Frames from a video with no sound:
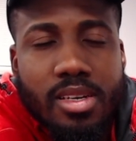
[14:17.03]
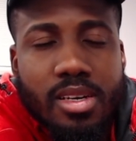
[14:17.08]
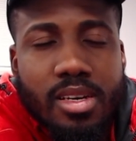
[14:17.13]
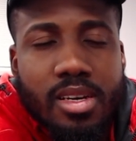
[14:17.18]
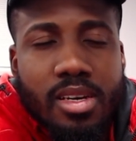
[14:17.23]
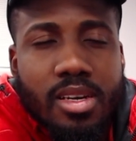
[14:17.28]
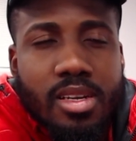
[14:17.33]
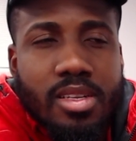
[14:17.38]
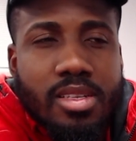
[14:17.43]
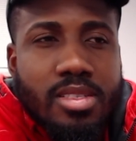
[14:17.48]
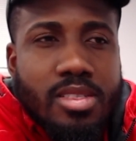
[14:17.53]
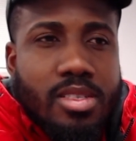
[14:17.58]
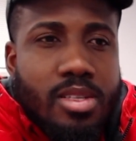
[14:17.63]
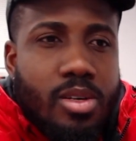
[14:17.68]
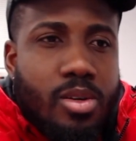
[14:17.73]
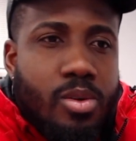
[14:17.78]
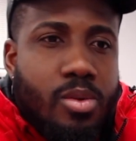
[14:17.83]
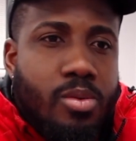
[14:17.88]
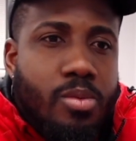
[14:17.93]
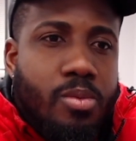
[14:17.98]
And
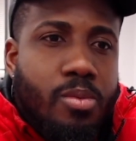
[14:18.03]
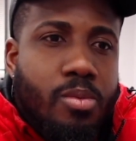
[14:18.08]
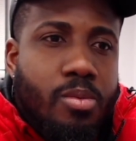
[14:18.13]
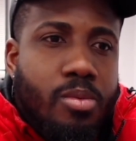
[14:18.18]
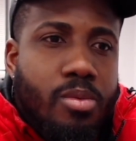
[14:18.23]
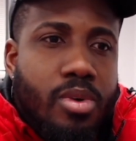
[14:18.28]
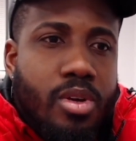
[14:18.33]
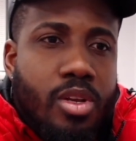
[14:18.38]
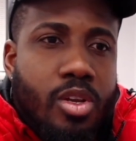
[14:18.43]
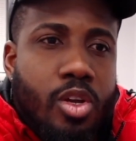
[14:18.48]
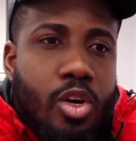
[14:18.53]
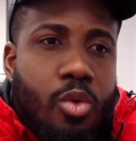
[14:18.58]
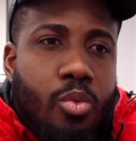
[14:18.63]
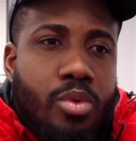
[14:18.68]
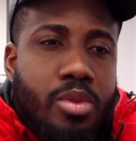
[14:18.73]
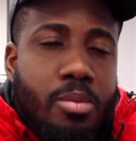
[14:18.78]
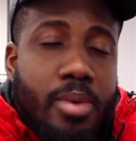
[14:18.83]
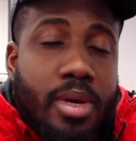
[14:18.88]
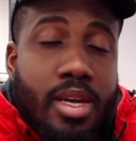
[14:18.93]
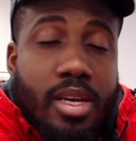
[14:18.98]
so along
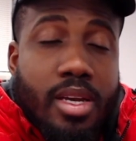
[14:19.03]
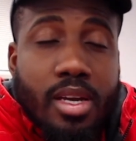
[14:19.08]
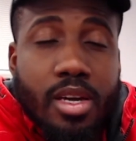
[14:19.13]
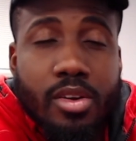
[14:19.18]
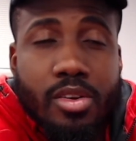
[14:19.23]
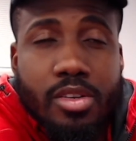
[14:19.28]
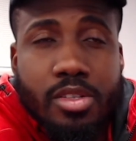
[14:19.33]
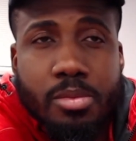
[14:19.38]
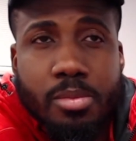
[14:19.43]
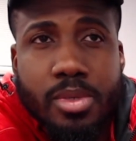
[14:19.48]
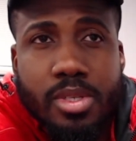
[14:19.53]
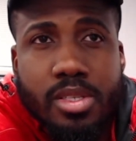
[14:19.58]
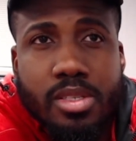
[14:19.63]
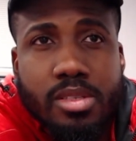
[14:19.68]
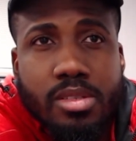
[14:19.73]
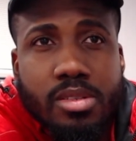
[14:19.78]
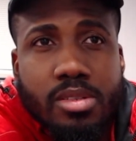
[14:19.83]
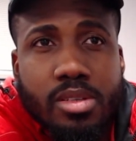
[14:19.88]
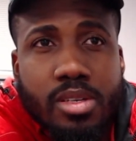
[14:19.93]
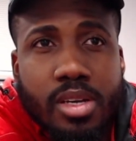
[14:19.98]
with my encouragement
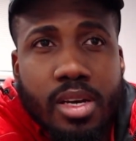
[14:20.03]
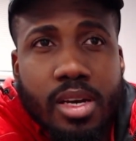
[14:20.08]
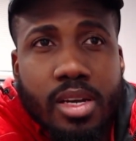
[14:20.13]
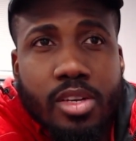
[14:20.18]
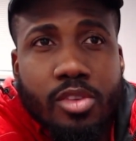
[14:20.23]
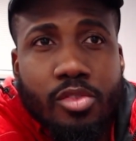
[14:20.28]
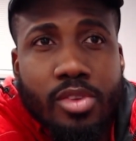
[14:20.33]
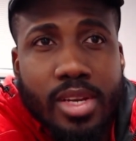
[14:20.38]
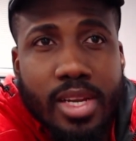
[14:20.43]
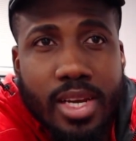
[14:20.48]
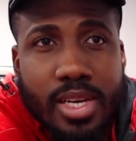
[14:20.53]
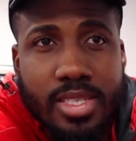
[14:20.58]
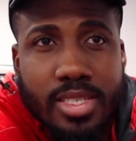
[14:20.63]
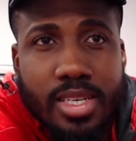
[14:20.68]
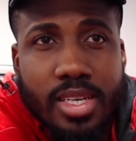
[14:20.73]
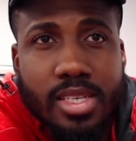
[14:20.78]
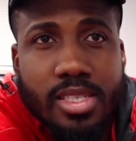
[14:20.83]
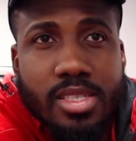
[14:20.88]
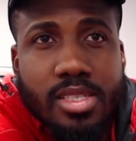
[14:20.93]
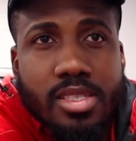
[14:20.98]
and
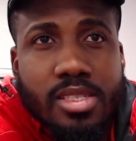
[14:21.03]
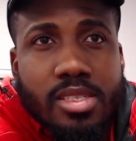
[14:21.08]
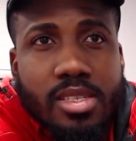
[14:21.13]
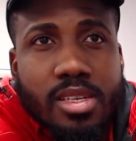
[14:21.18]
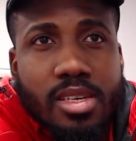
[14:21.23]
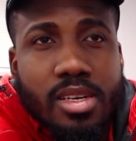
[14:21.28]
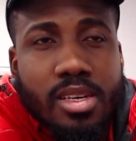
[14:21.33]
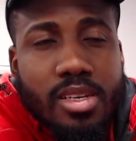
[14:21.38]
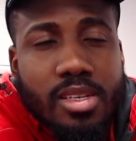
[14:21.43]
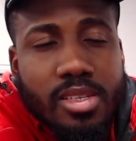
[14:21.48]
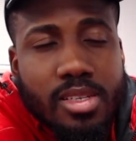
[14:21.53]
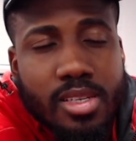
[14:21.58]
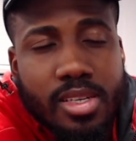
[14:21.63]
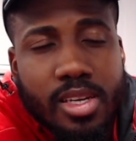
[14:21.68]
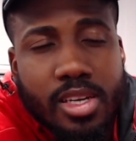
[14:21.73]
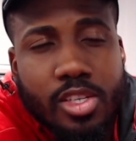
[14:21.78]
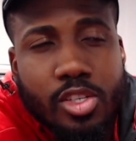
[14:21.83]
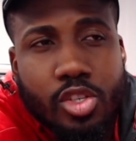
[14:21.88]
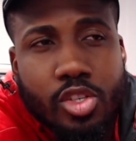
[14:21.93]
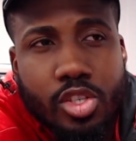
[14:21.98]
relaxation to
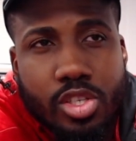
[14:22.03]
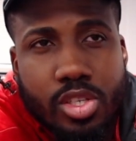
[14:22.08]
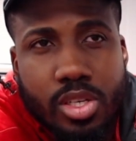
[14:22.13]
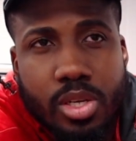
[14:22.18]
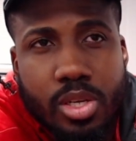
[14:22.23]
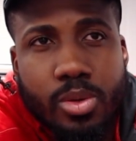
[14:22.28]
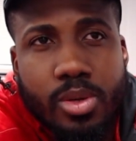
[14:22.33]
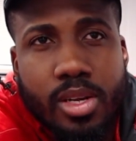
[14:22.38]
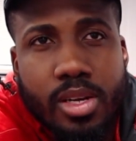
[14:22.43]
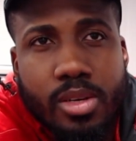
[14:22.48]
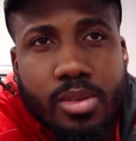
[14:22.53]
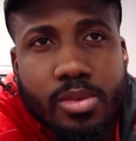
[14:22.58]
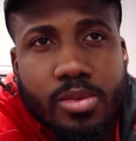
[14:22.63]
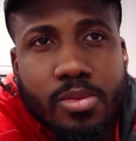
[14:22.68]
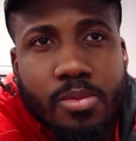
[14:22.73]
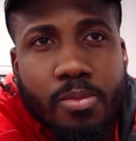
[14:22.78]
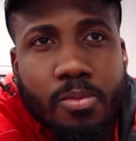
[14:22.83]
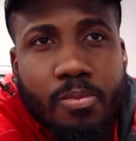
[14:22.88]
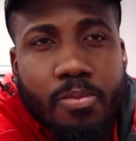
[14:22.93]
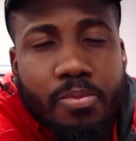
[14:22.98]
get you to slow down,
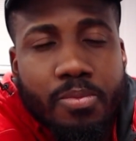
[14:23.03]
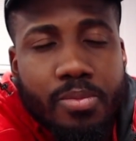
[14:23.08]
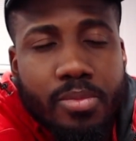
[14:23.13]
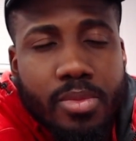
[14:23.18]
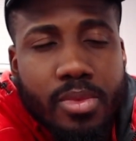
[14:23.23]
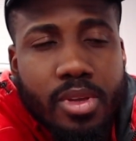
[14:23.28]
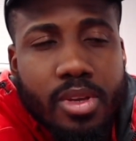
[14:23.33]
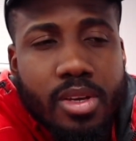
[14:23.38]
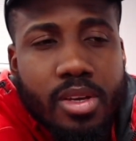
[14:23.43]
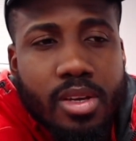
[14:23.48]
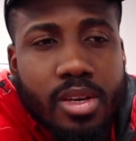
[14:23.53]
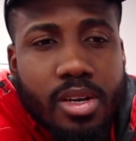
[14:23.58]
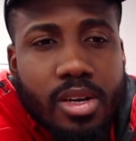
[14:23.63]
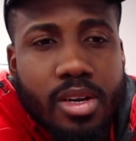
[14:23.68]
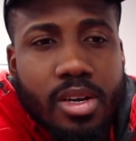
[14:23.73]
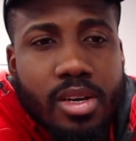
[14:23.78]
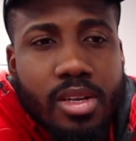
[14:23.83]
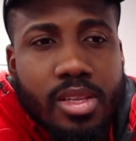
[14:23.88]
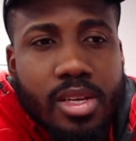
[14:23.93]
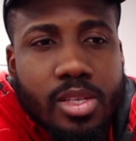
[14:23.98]

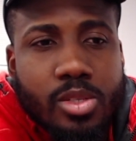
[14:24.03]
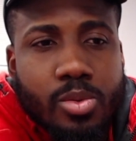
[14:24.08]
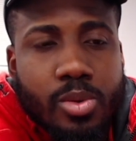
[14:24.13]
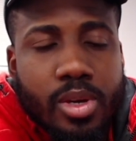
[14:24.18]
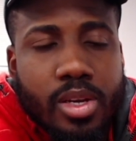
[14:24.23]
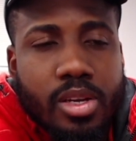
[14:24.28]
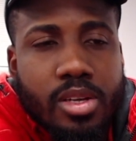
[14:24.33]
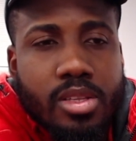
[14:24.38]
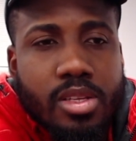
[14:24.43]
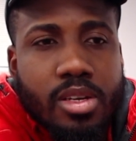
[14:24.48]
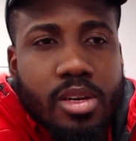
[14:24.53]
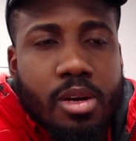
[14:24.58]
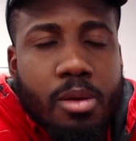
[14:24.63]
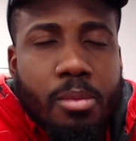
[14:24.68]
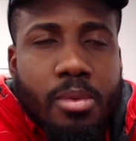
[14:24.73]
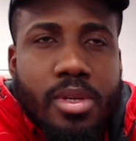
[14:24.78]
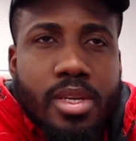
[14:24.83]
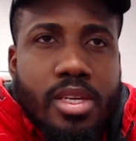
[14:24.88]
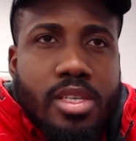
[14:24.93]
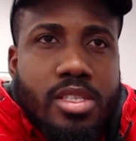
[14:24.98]
that's why I got the
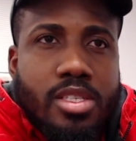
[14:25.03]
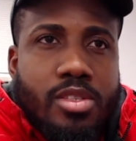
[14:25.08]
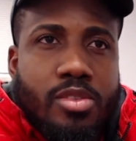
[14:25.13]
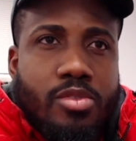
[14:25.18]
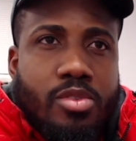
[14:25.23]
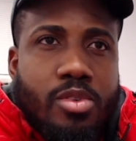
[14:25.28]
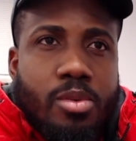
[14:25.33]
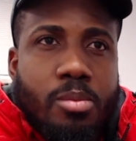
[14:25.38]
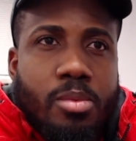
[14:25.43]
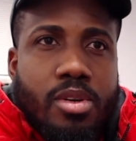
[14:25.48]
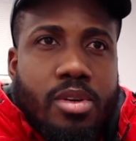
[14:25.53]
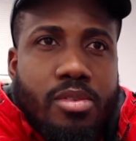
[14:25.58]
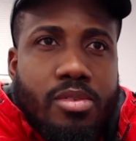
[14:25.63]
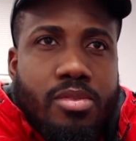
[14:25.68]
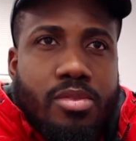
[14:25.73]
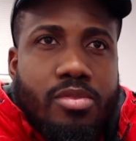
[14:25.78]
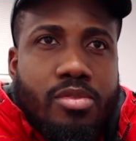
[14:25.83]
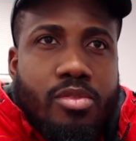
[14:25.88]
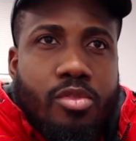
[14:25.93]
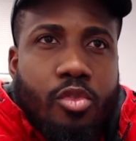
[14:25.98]
combination from
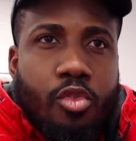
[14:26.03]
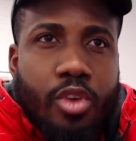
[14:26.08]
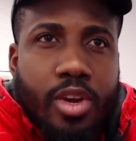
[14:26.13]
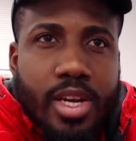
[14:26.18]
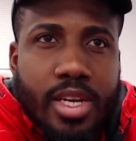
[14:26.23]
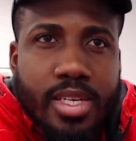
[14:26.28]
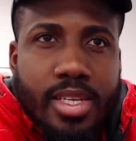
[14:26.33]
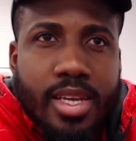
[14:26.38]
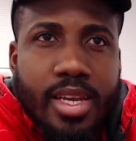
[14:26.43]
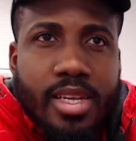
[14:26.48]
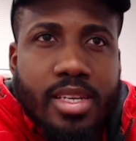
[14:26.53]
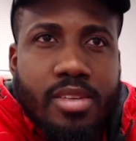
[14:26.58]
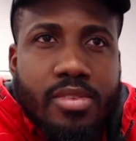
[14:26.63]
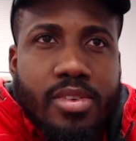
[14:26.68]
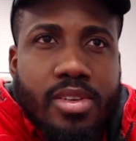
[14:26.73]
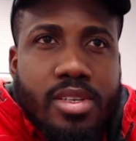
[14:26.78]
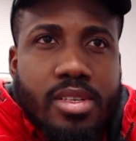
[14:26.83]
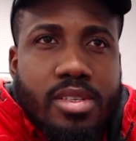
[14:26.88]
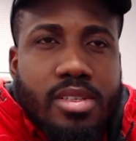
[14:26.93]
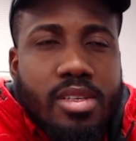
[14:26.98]
right at the end of
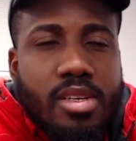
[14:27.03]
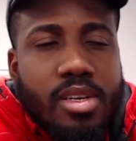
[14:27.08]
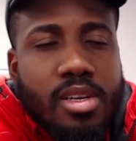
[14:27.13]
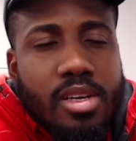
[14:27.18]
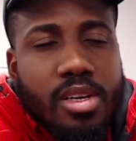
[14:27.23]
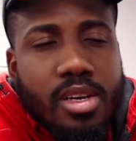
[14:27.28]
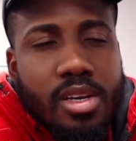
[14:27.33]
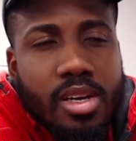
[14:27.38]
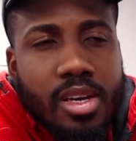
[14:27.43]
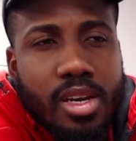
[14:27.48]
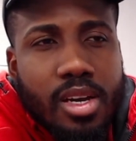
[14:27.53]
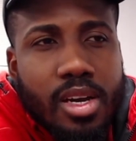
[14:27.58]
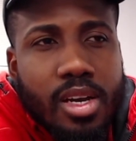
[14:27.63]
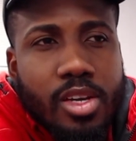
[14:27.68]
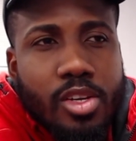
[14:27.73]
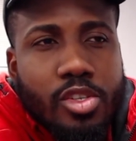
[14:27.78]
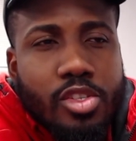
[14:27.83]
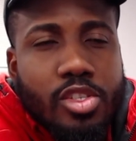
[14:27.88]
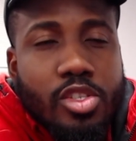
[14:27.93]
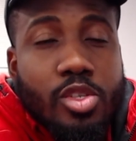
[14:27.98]
it. I
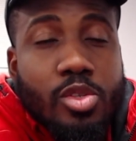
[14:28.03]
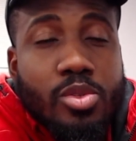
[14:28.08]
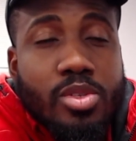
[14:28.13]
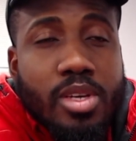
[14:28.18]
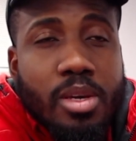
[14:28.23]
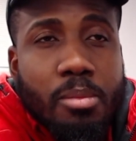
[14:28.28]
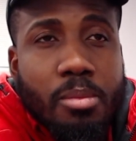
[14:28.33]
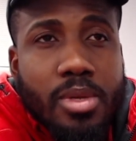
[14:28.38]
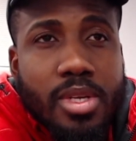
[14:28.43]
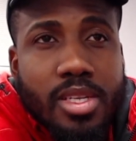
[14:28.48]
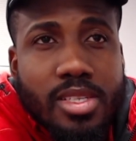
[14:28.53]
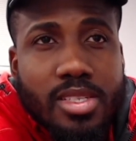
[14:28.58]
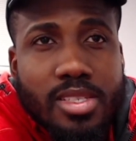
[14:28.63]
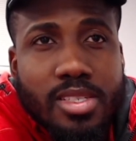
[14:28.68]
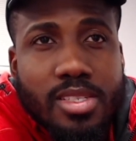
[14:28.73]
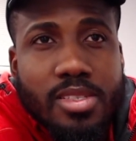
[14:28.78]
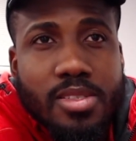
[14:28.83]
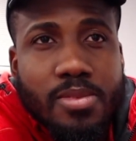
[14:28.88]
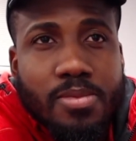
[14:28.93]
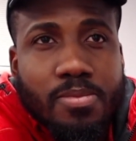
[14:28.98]
usually do 10
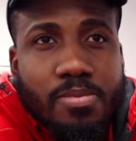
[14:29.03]
minutes.